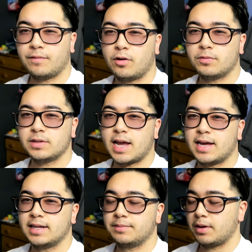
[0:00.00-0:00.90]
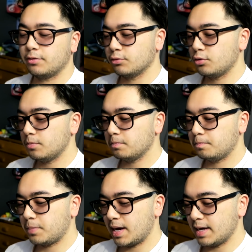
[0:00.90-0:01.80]
I've always had it in my room,
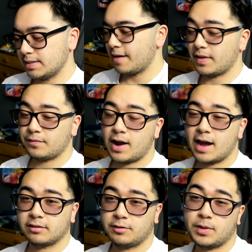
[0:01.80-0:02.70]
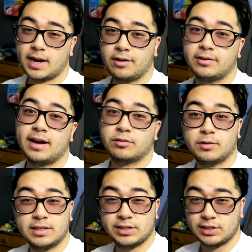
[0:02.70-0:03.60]
but I never actually went out and
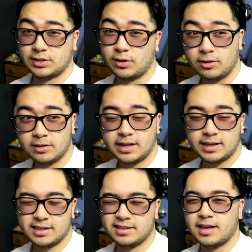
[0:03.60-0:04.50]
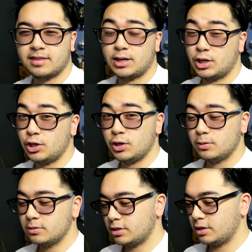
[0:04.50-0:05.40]
actually installed it. It's nothing
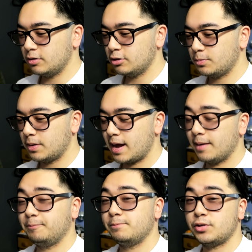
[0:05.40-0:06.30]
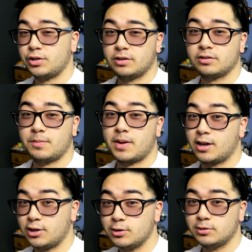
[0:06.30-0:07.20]
huge, huge, but I'm sure it's gonna make
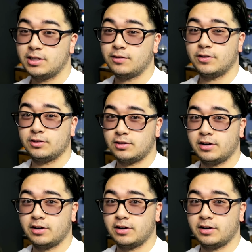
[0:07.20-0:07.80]
a huge difference on